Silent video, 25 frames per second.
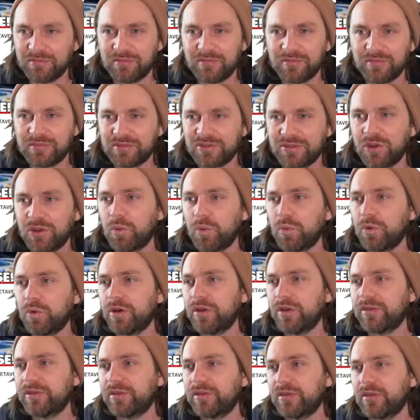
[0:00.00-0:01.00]
It's not
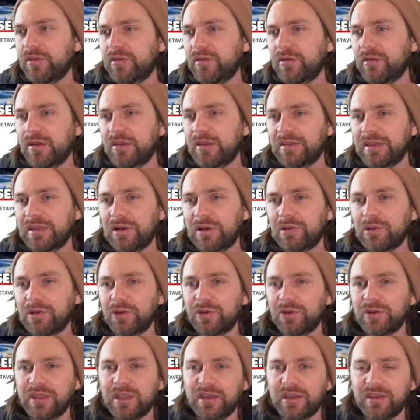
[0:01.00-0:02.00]
worth
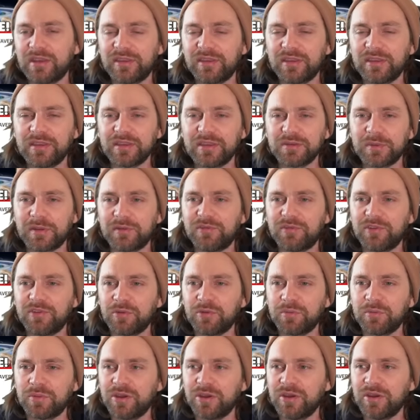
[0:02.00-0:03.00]
downloading anything that's bad for your
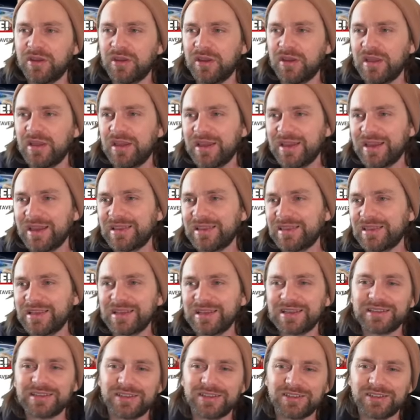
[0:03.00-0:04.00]
computer.
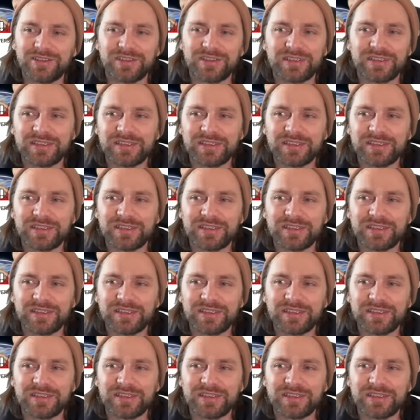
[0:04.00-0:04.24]
Elixir just